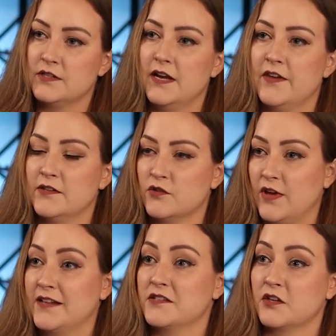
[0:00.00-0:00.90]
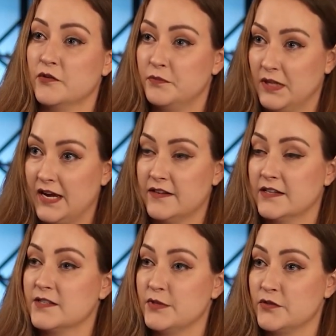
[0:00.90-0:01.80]
And then so that's the complaint that
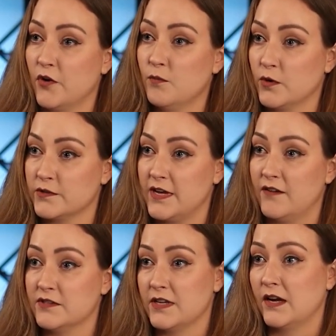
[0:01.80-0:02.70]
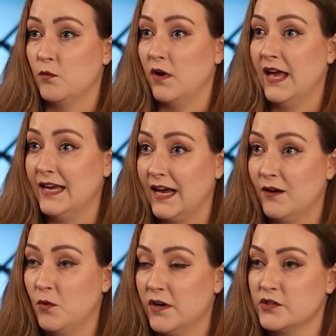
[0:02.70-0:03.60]
some of these farm workers have is like, well, hey, I
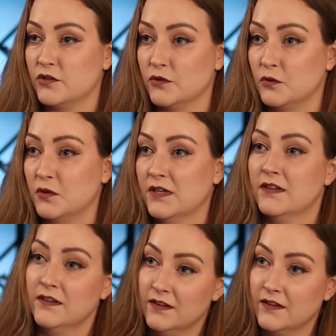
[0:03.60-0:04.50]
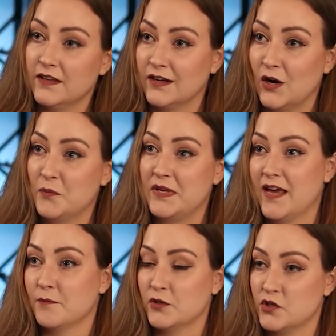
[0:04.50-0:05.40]
want to, you know, be
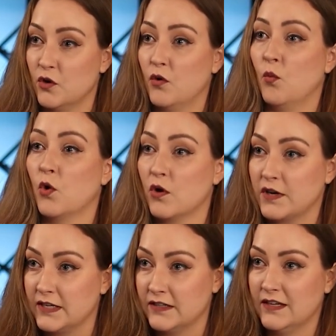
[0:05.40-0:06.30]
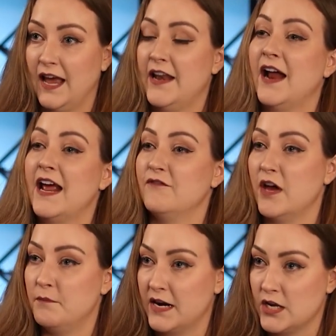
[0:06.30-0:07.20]
able to work and not have that
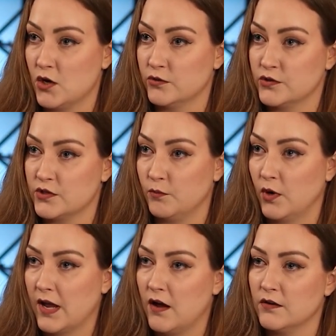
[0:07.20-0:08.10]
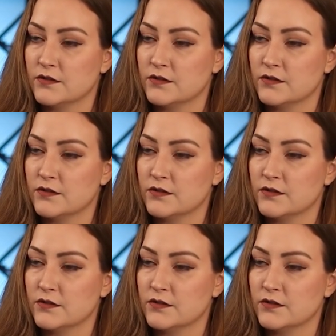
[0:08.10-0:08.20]
money go to someone else,